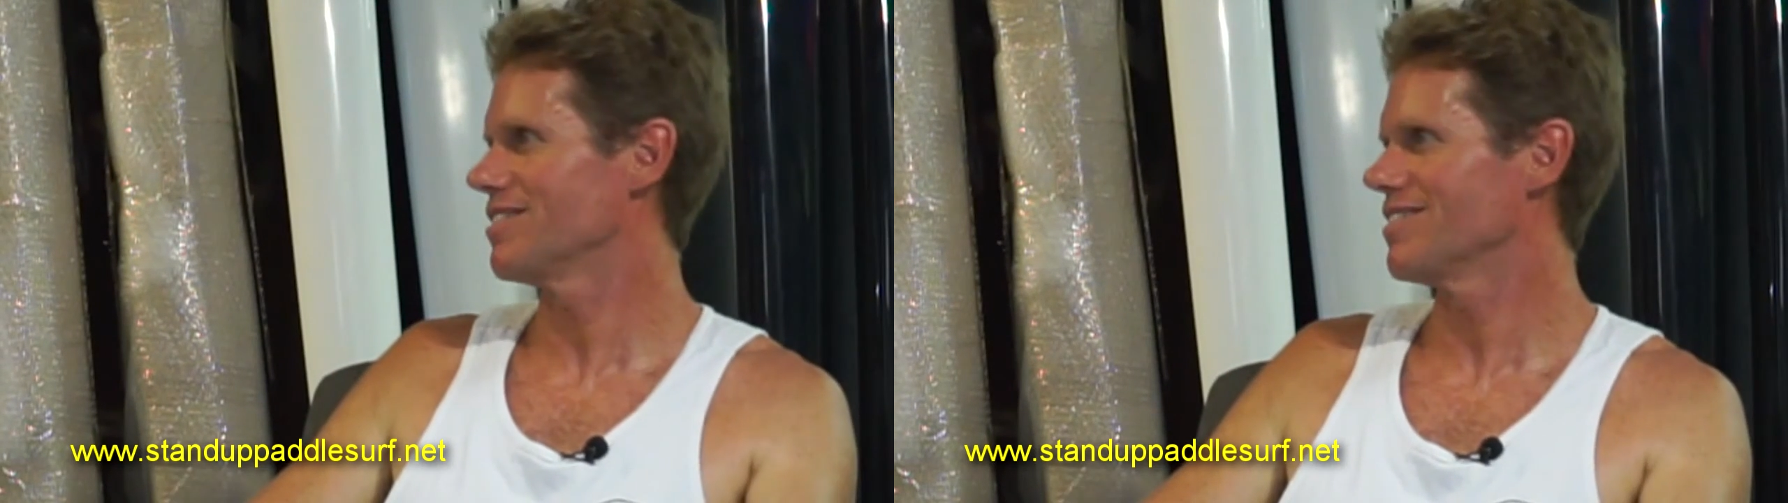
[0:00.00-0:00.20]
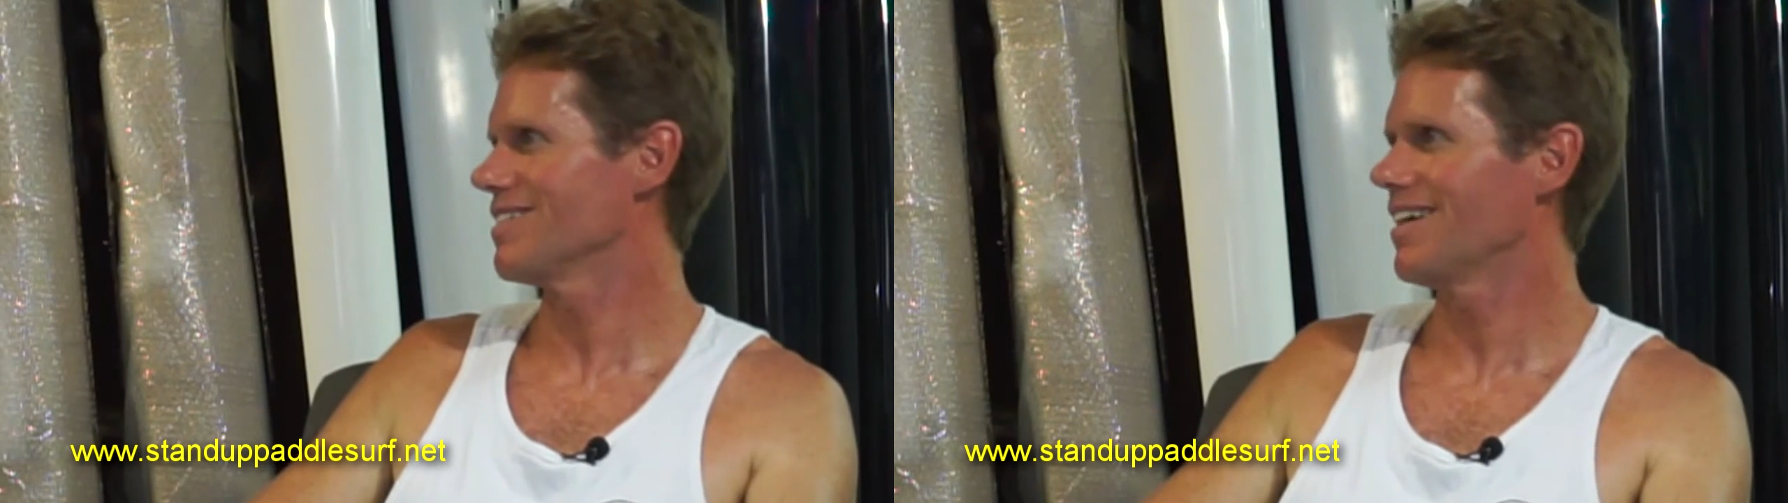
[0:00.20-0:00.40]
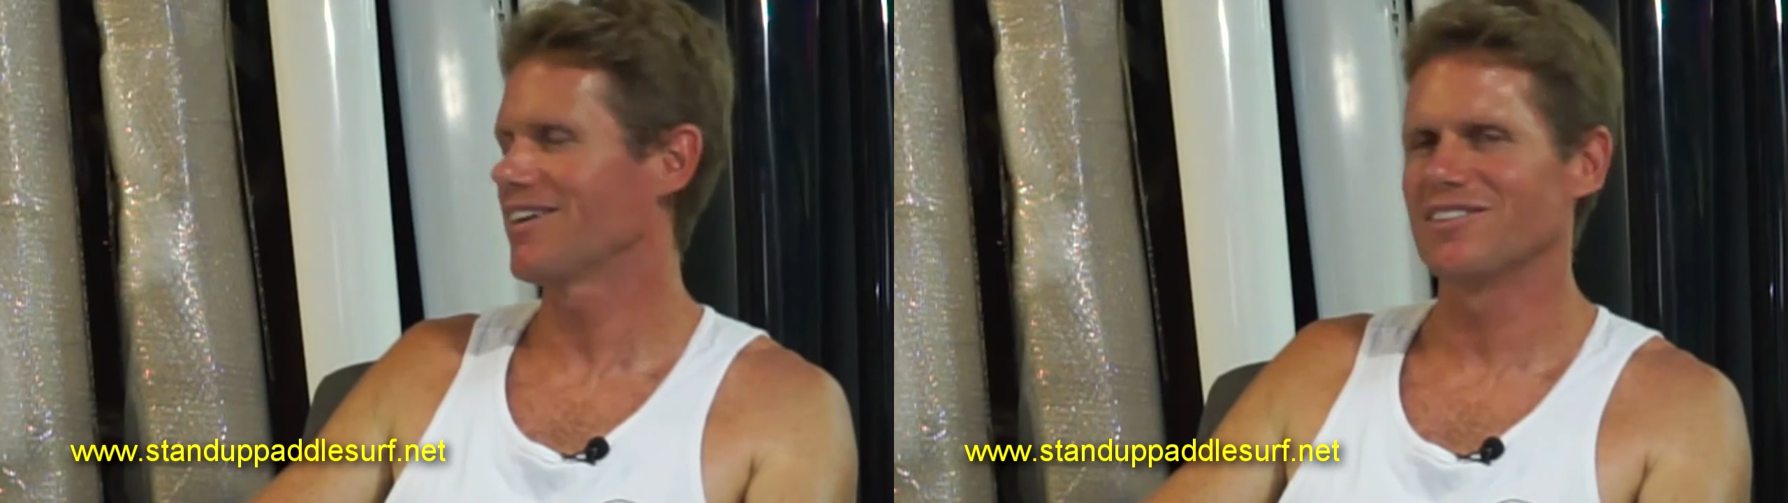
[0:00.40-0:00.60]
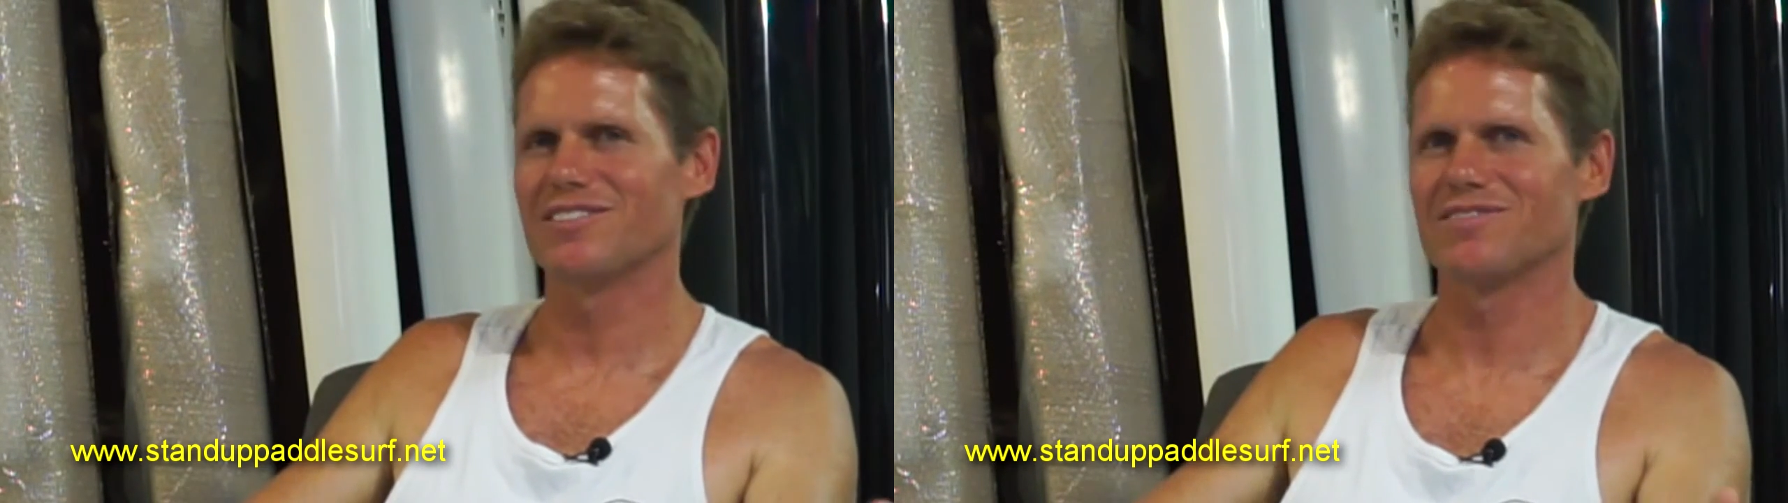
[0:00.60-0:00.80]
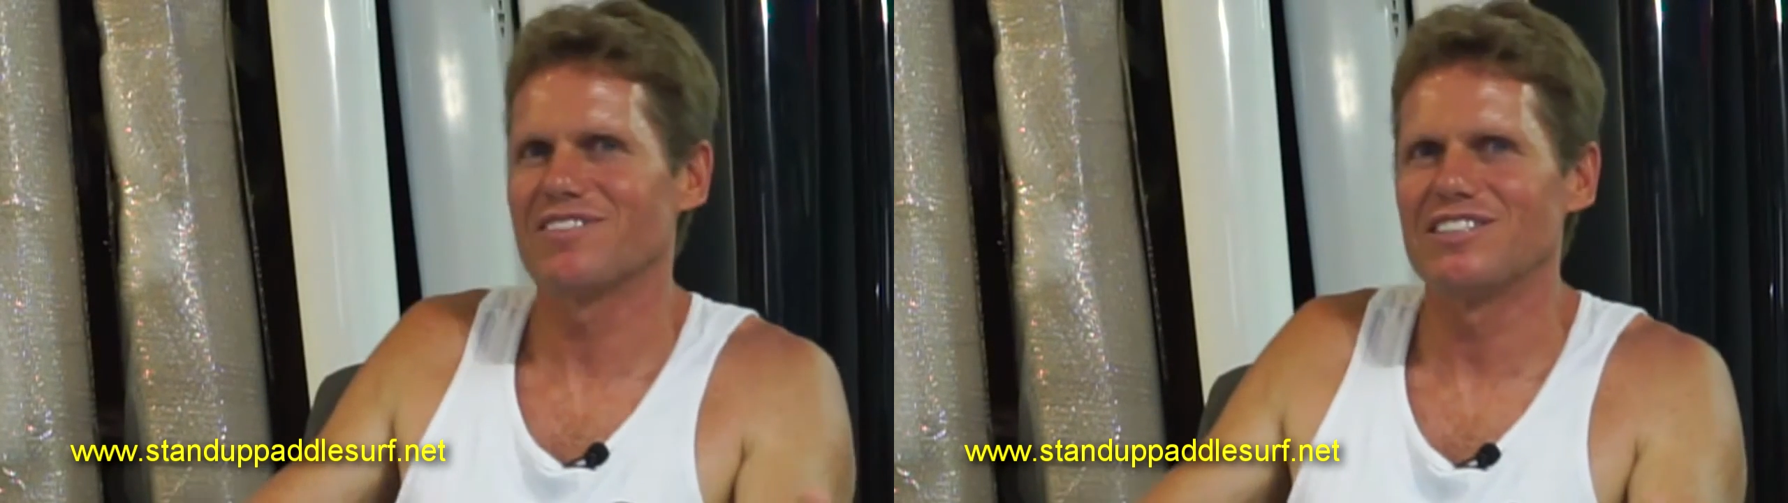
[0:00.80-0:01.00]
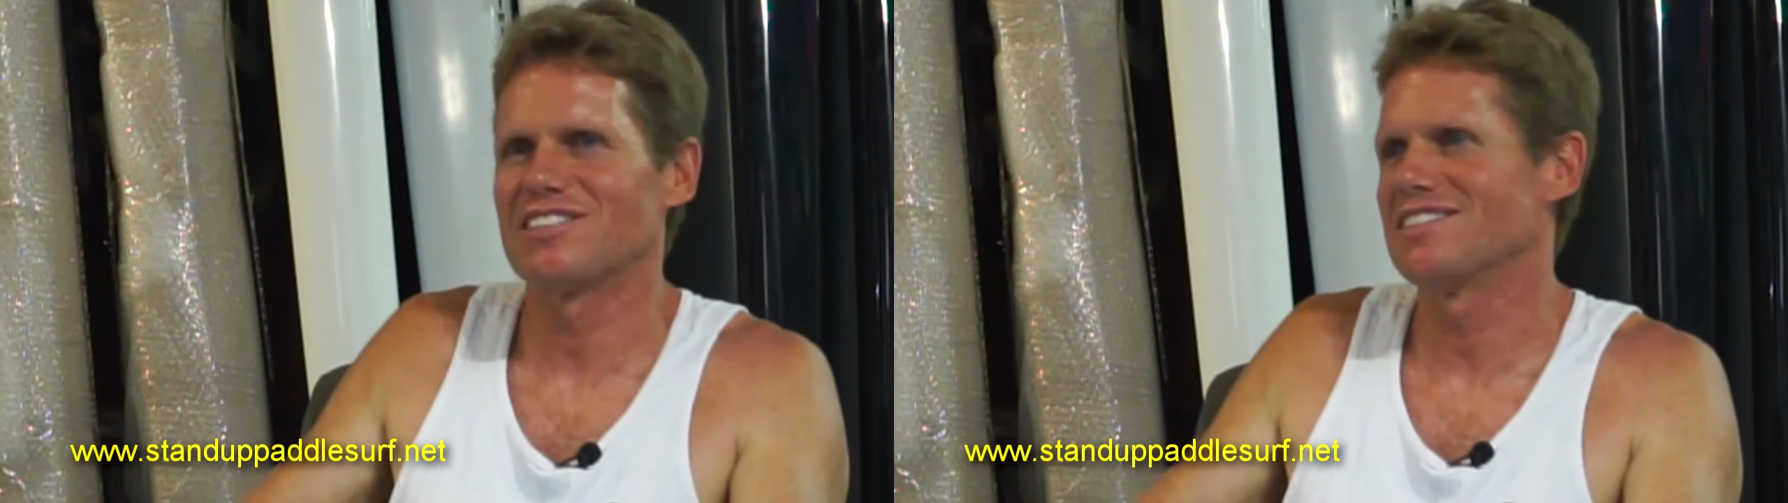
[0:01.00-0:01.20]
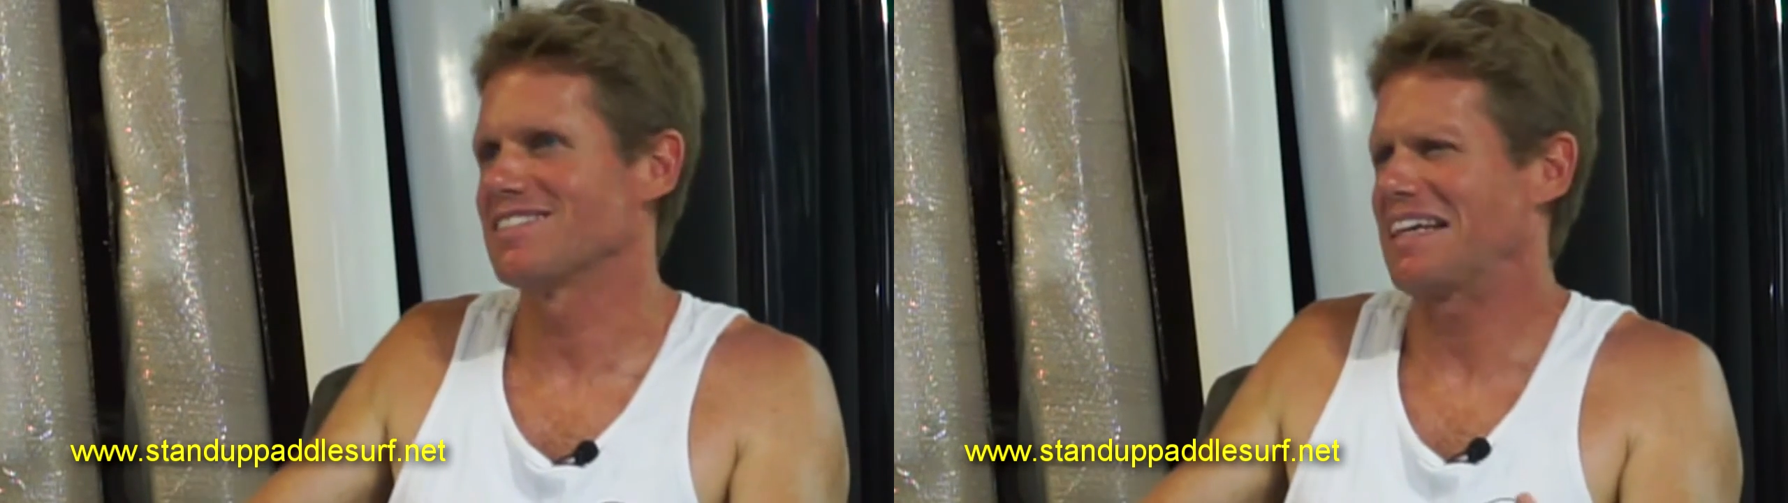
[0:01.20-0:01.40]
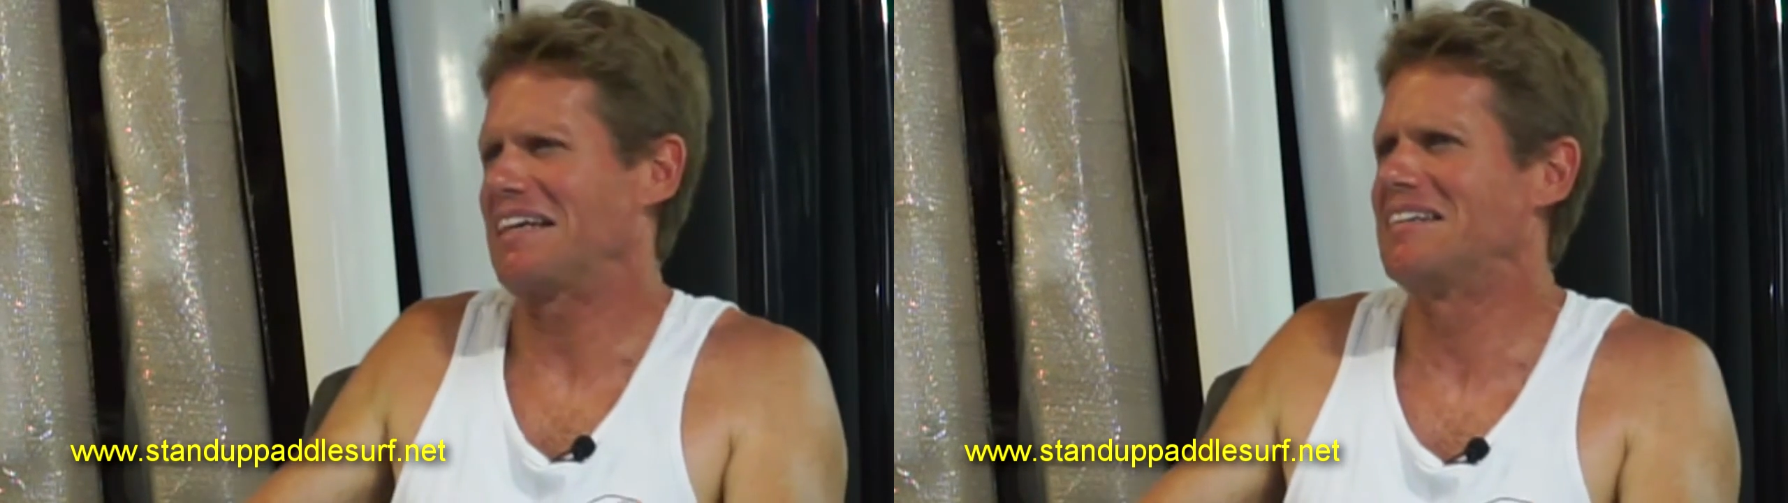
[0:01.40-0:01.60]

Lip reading: you know, I always flinch because it's like,